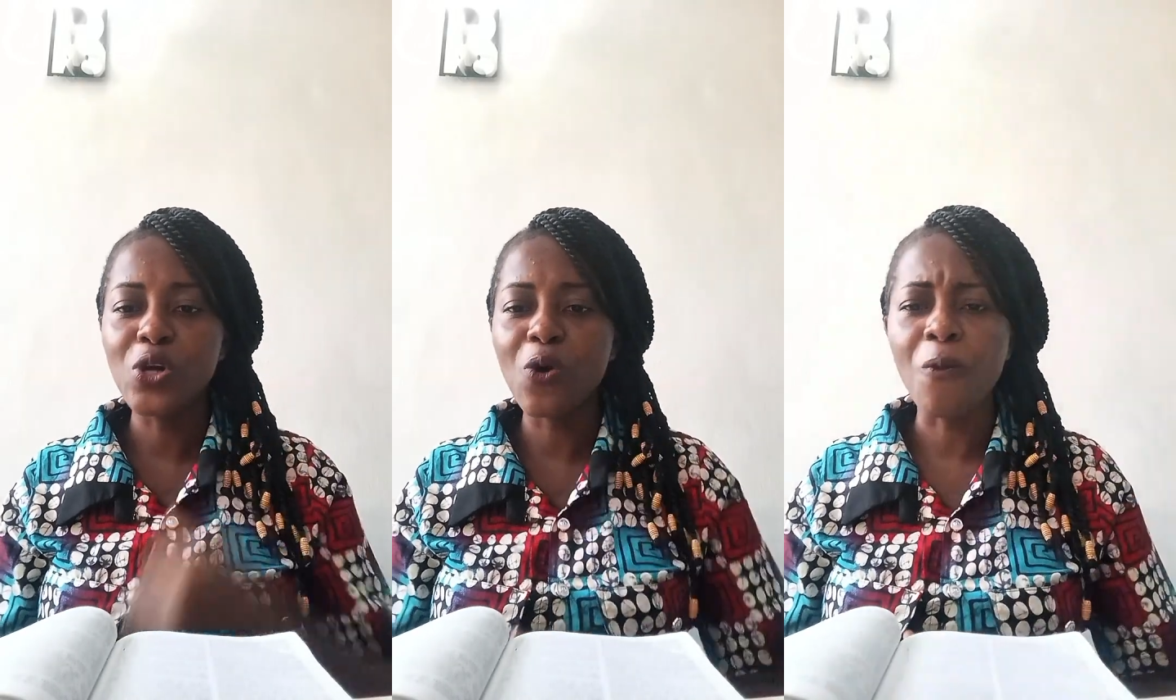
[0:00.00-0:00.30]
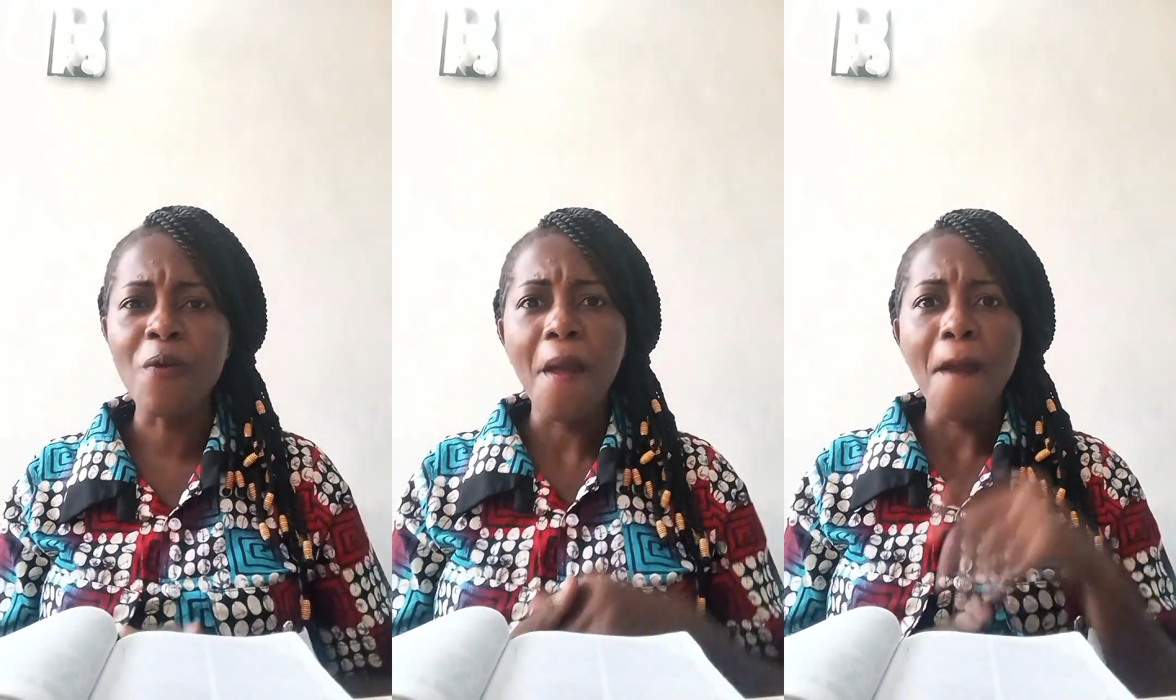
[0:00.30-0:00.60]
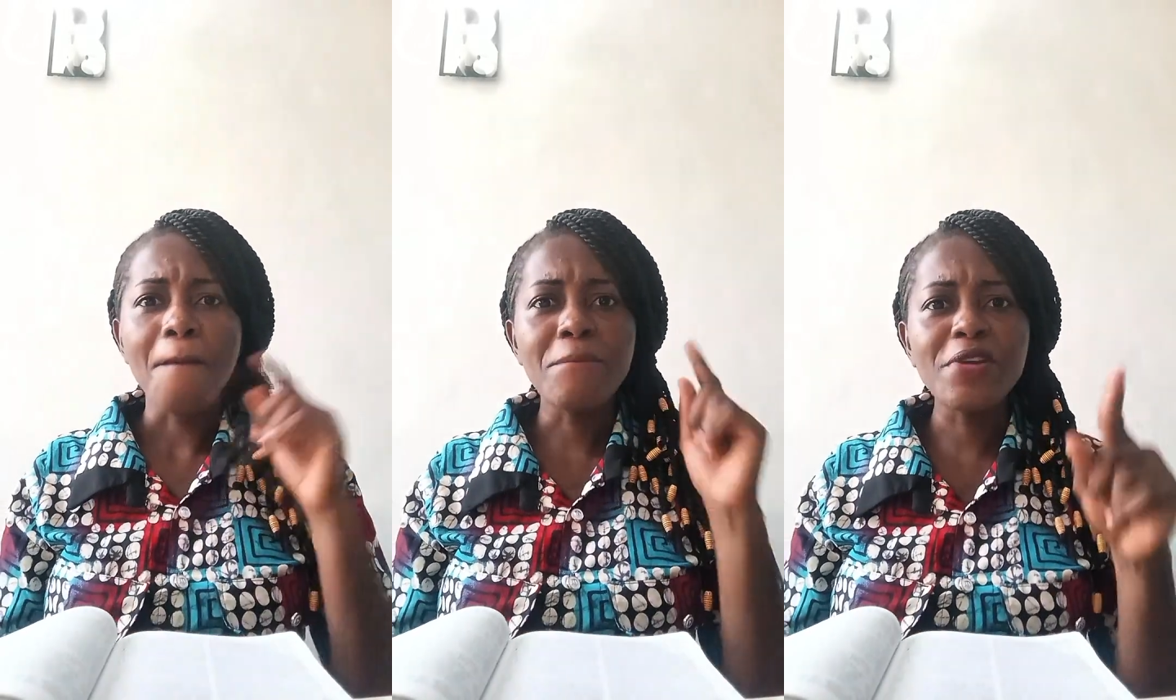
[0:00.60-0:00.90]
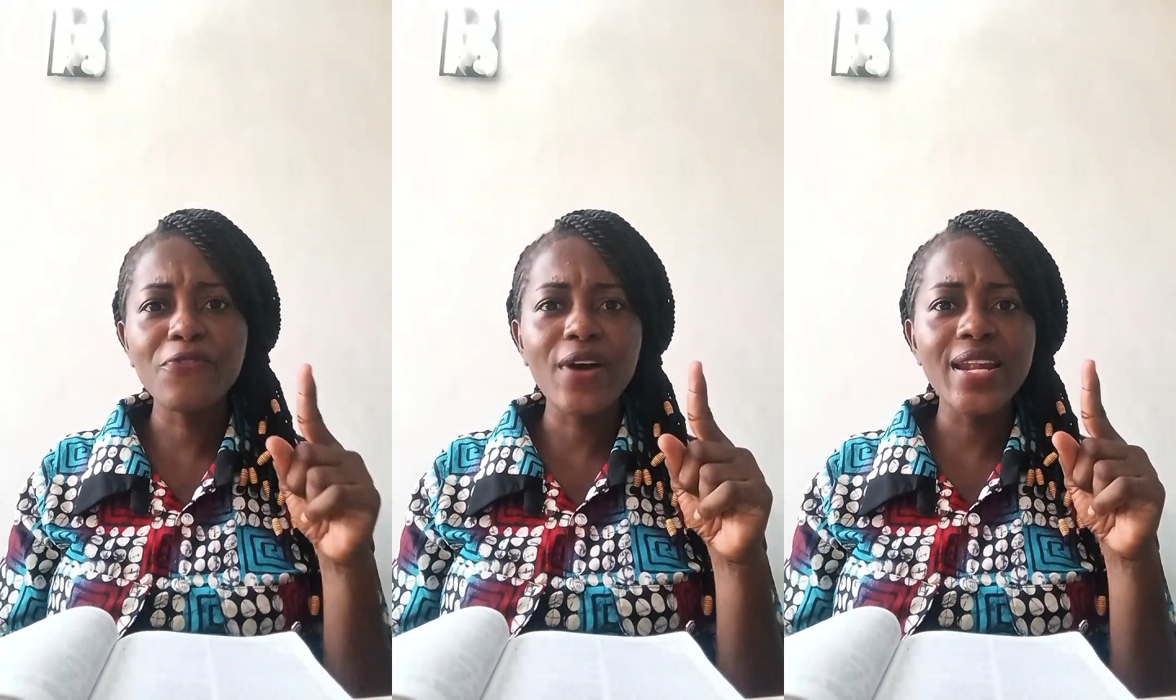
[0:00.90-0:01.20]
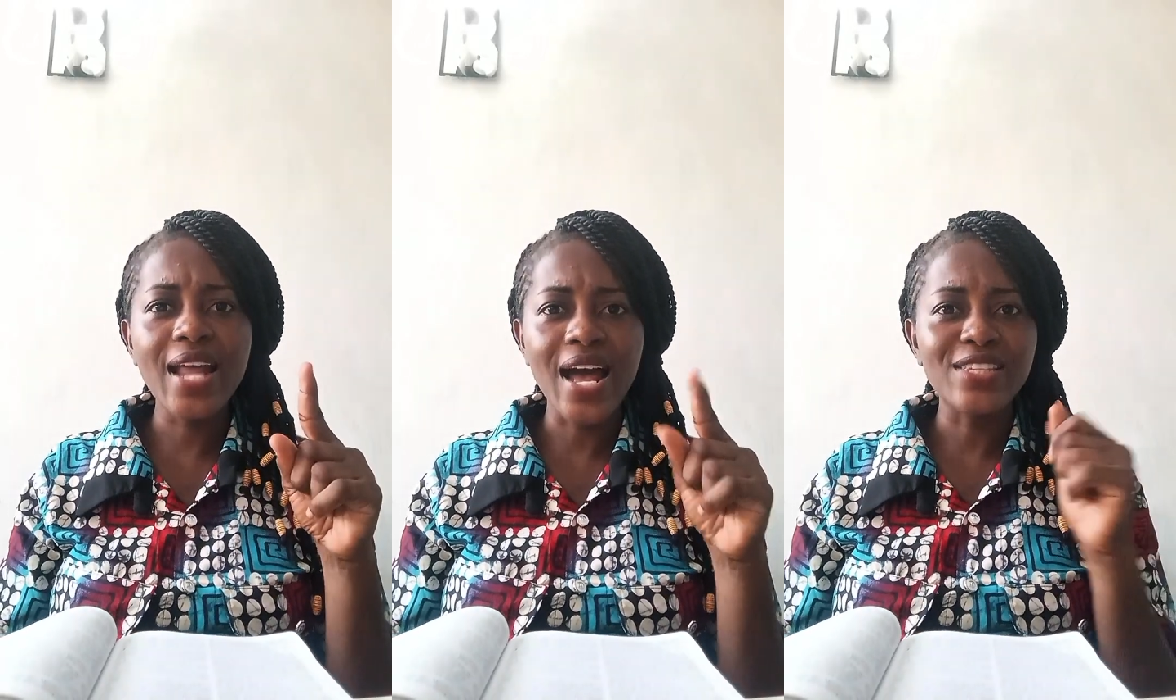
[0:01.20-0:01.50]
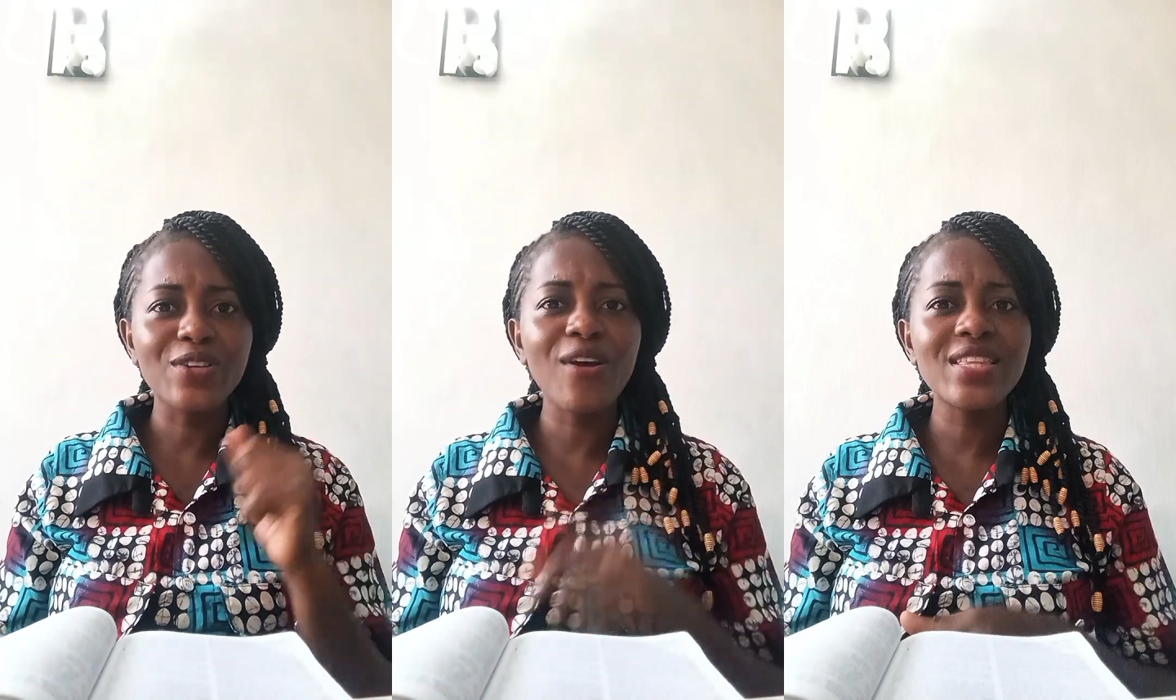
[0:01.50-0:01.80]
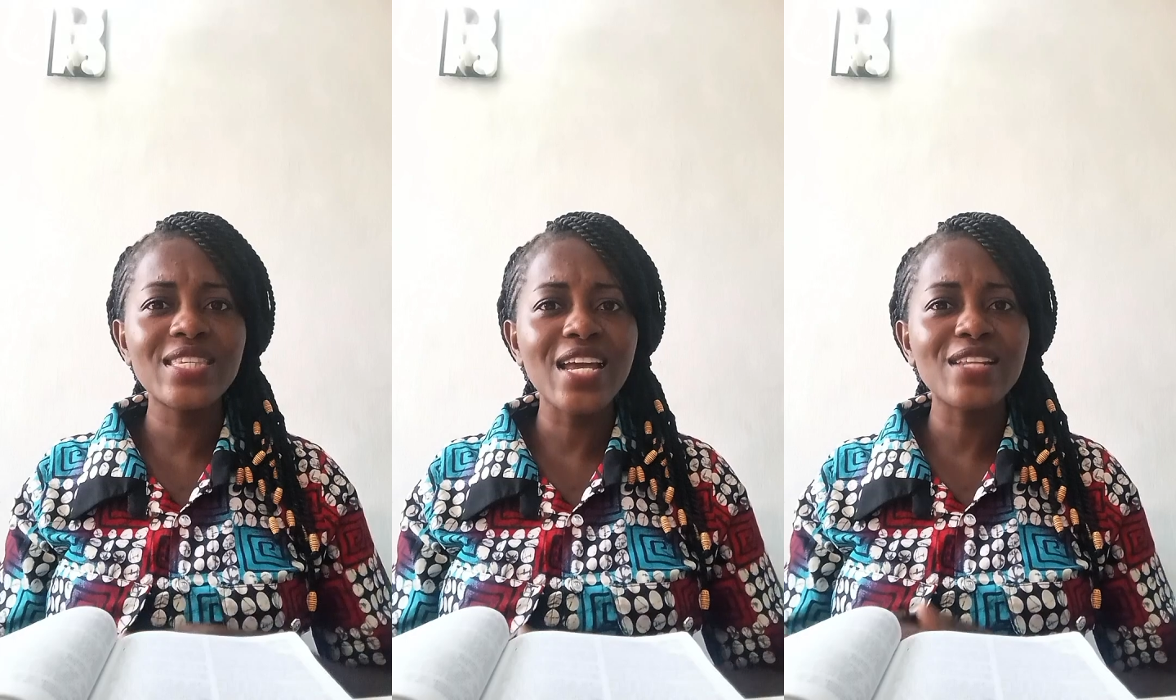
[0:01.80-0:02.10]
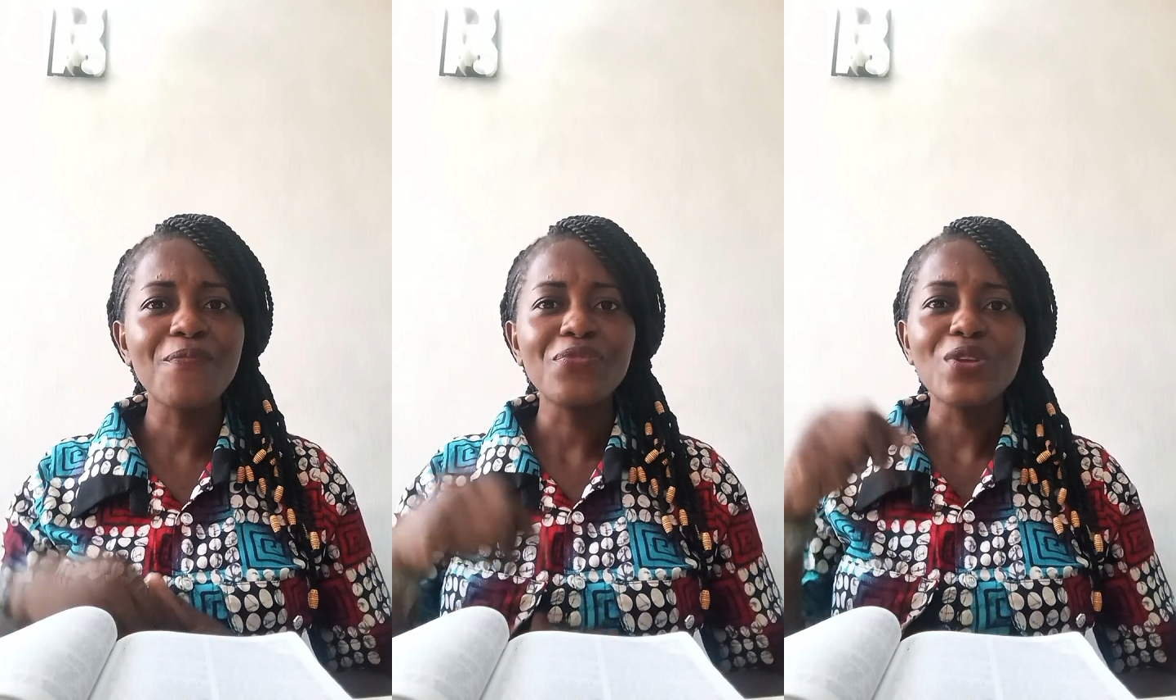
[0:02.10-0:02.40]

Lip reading: go. Before that, God said,